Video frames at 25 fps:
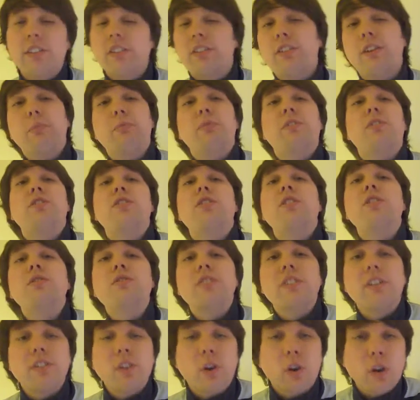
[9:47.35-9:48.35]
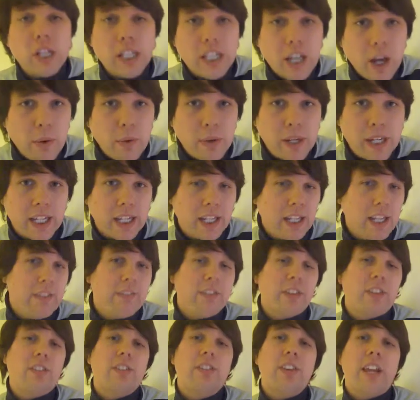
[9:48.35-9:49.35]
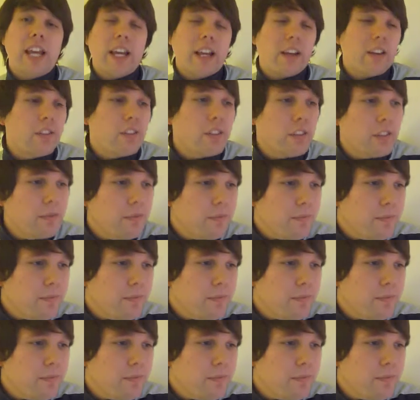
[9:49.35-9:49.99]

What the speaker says: the substitution is ongoing, it never sticks.